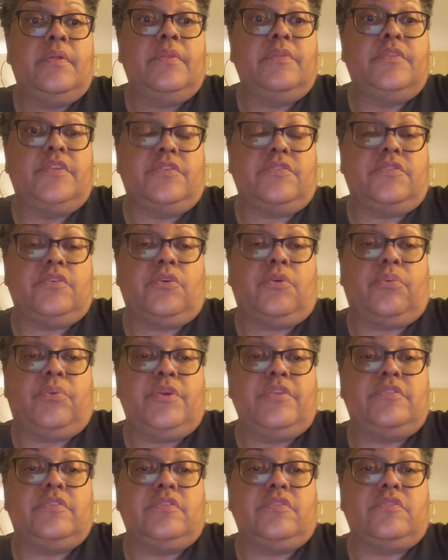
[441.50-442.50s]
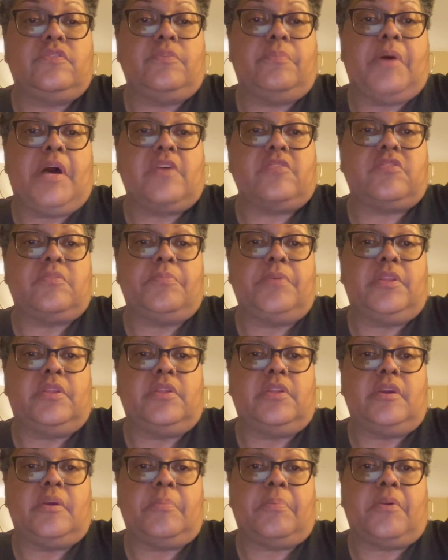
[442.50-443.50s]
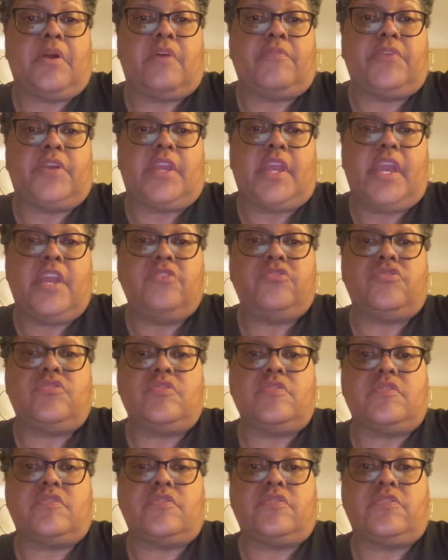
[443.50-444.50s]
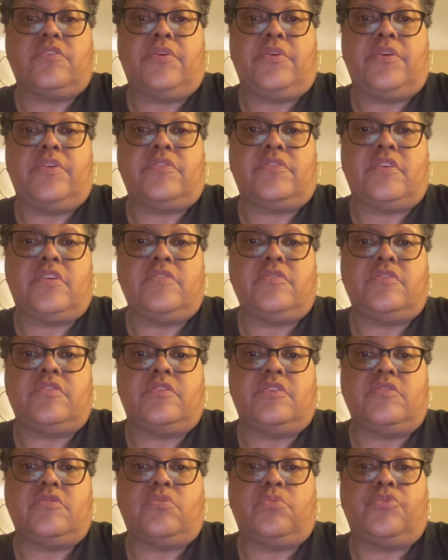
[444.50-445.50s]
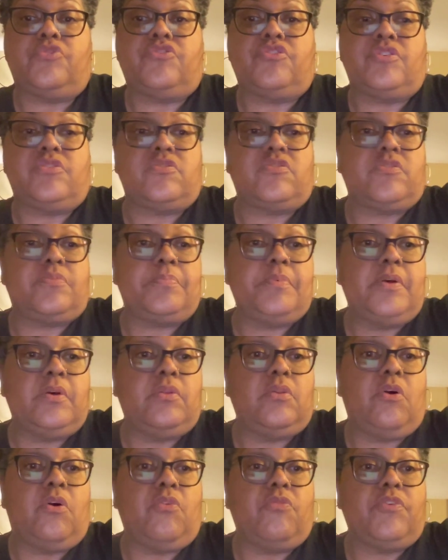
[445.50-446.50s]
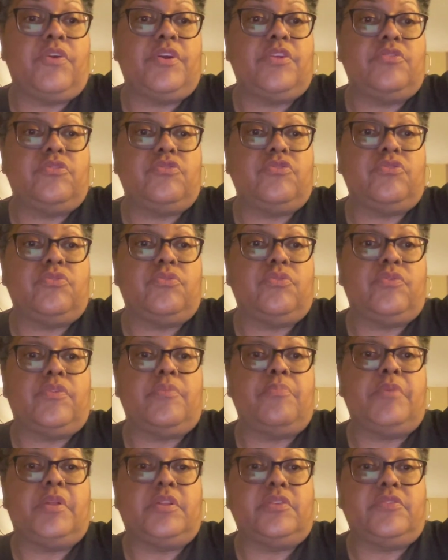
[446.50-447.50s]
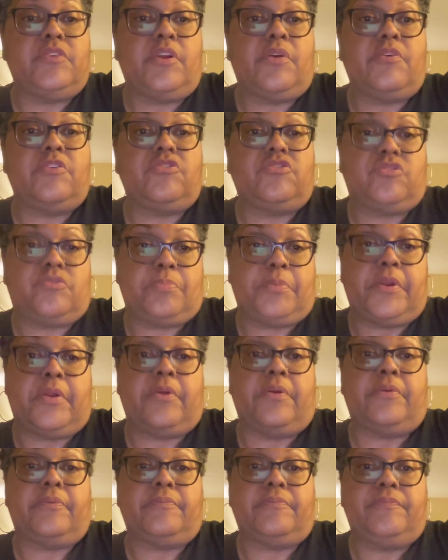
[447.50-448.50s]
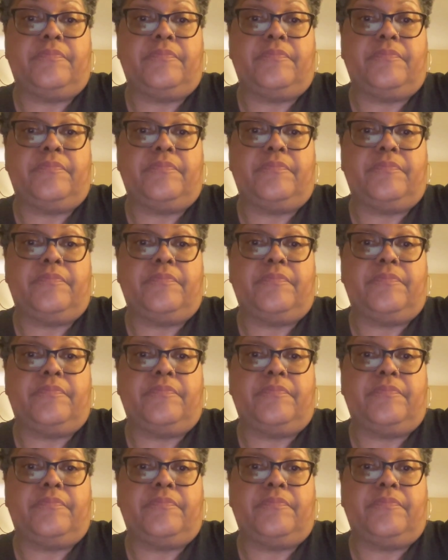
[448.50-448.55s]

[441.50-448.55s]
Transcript: This increases the possibility of provocations and serious incidents which could spill over into the military sphere.